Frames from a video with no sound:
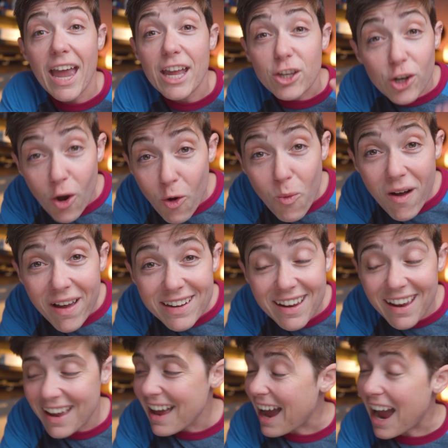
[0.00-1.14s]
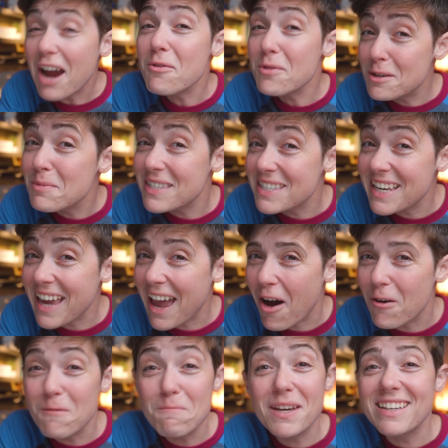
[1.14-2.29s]
And you know what? I was missing
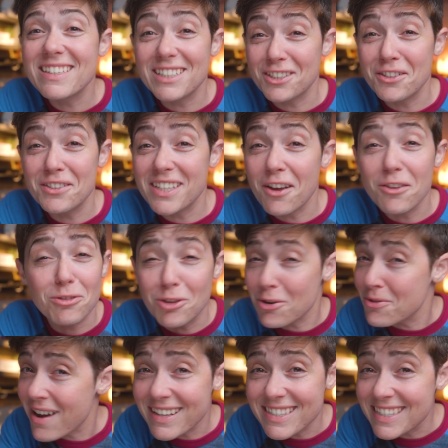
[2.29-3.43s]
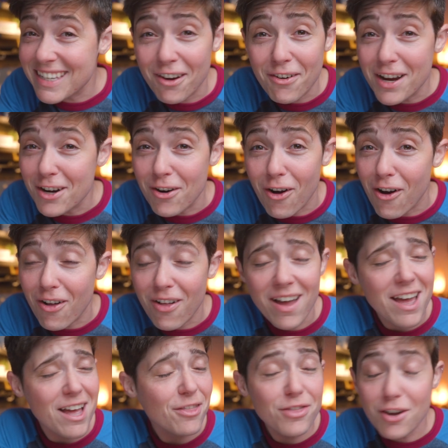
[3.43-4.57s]
out because it turns out they're not scary at all,
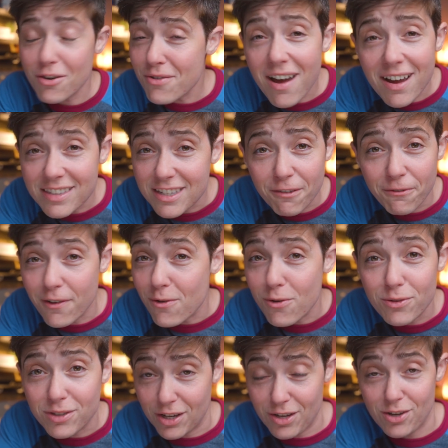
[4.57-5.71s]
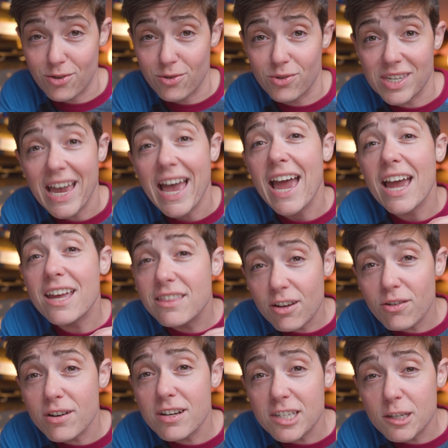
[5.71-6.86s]
they're not difficult to use, and they're
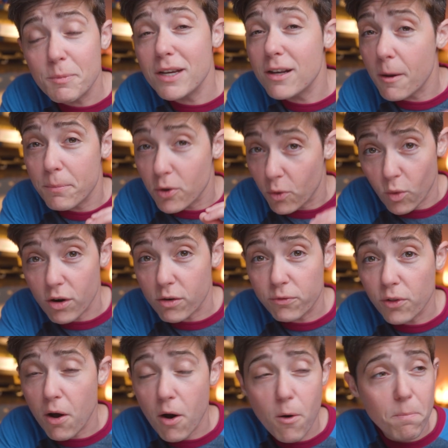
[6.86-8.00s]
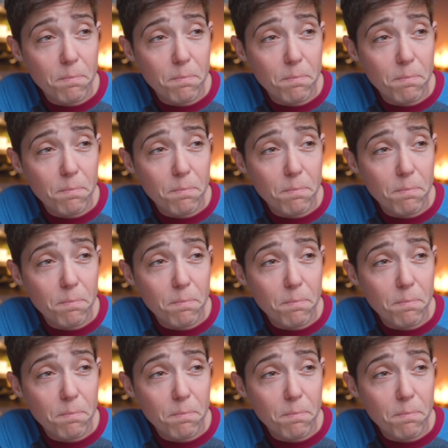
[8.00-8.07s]
going to speed up your workflow